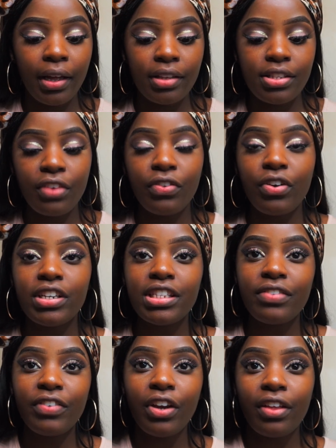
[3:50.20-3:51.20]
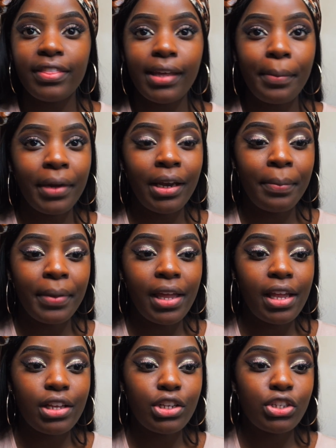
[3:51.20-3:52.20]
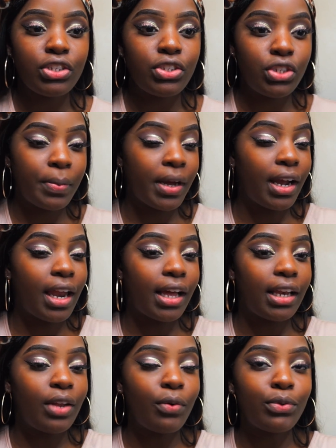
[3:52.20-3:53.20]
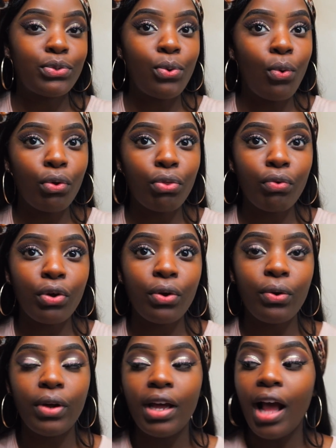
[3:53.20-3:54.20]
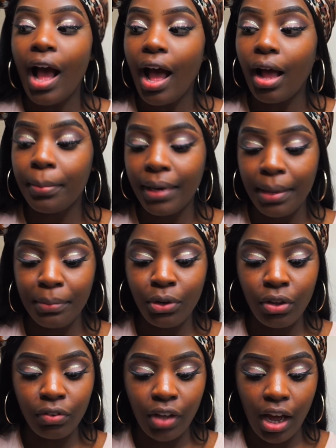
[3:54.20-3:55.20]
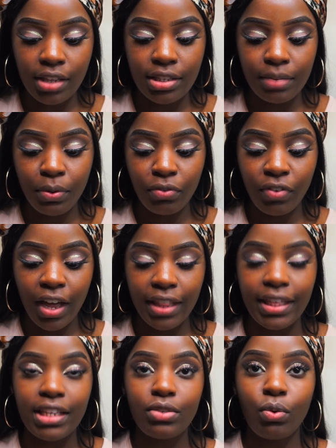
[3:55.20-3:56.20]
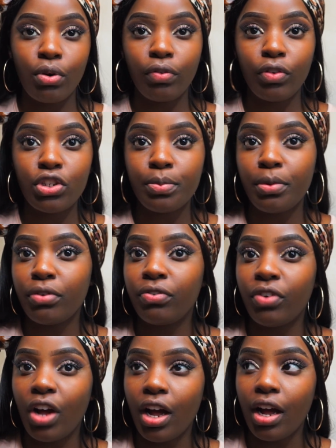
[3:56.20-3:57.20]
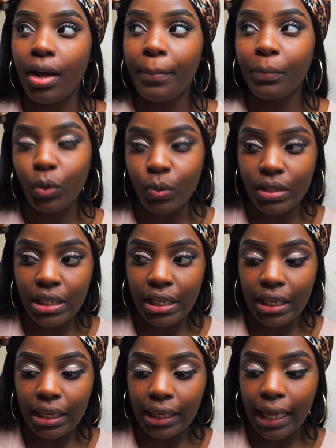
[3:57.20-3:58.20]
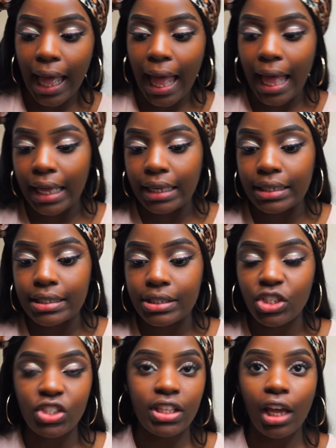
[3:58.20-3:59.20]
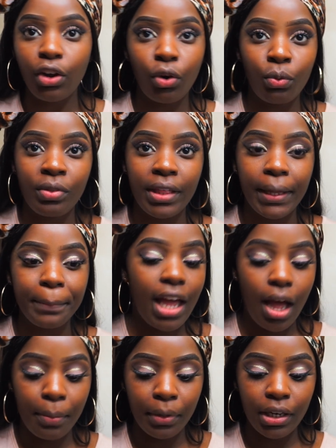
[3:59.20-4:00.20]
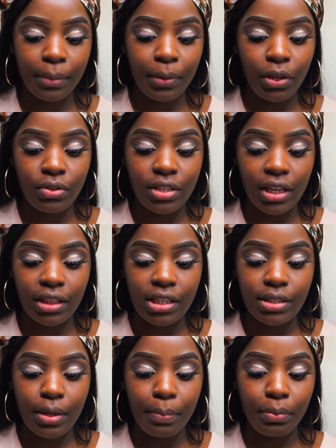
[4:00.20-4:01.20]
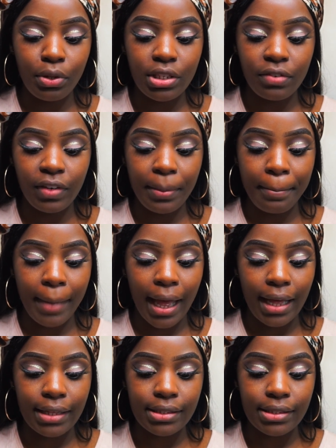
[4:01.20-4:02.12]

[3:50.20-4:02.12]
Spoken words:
So for the rest of the video, I think I'm going to be doing like a little talk through. Let me know if you guys prefer this or if you just prefer music and just getting on with it. I'm going to be using this beautifully matte